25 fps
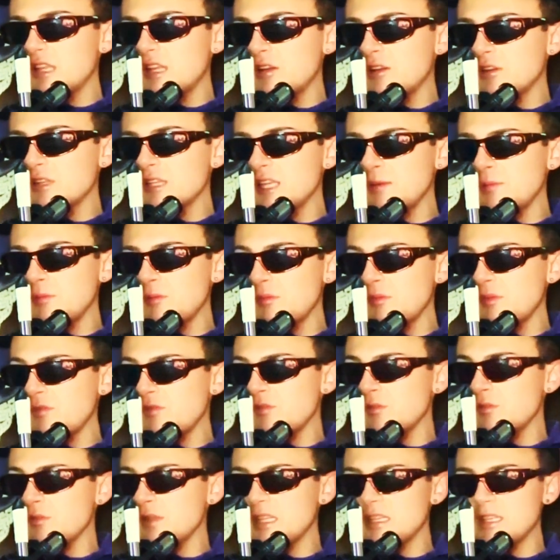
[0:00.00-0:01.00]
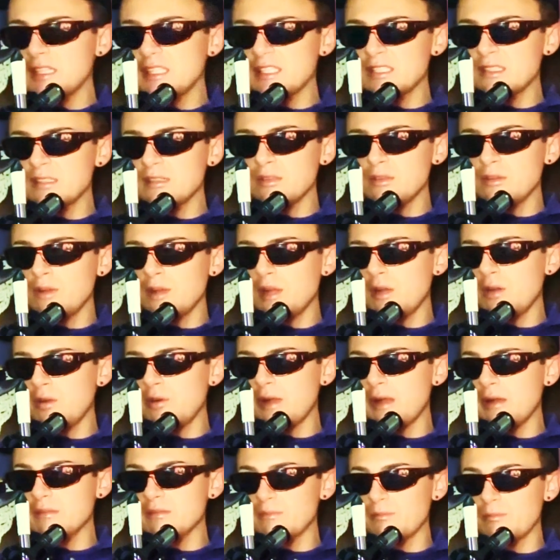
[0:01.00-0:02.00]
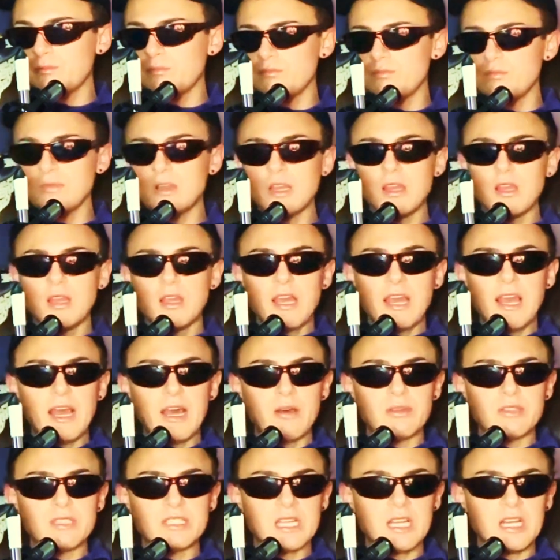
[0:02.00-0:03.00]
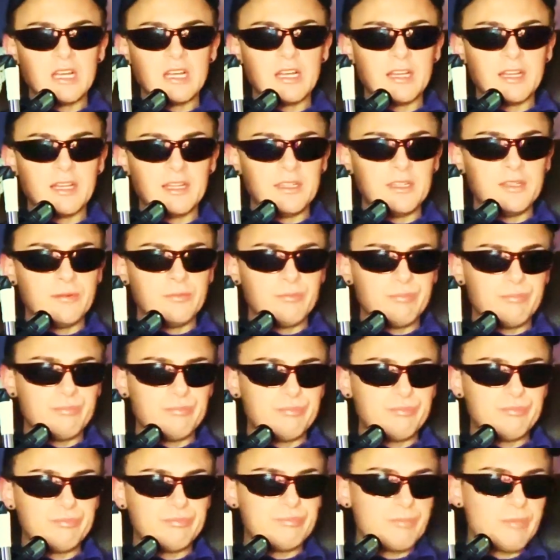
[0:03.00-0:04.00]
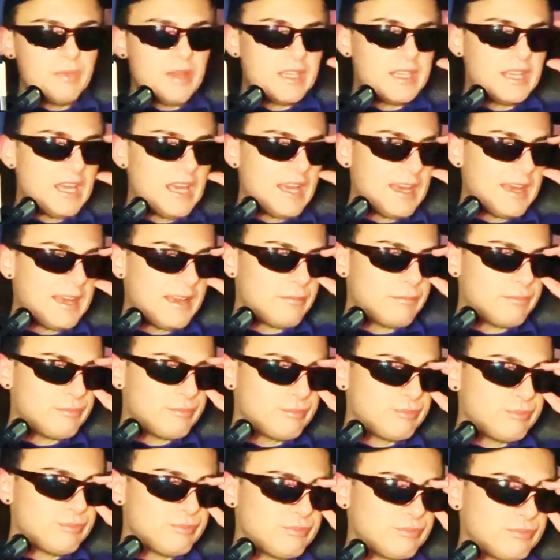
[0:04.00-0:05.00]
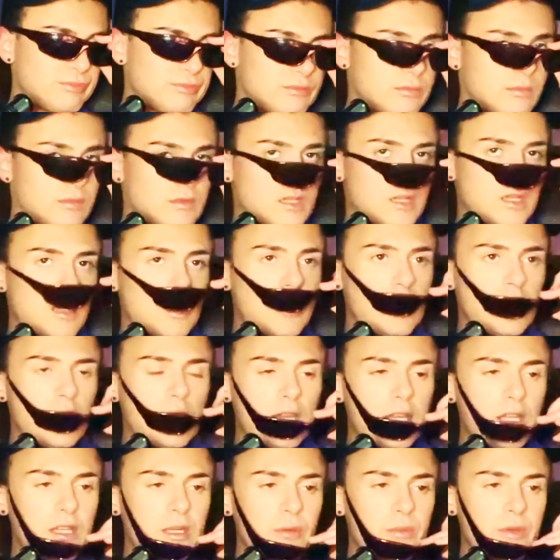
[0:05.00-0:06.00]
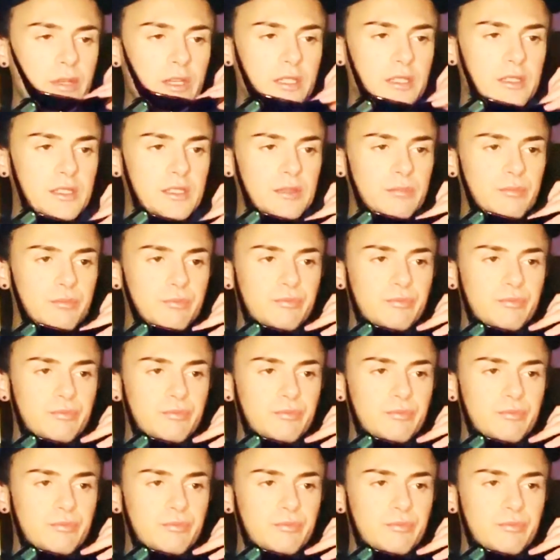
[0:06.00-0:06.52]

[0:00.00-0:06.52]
are keeping me from letting this little hoe out outside, my cat. Anyways,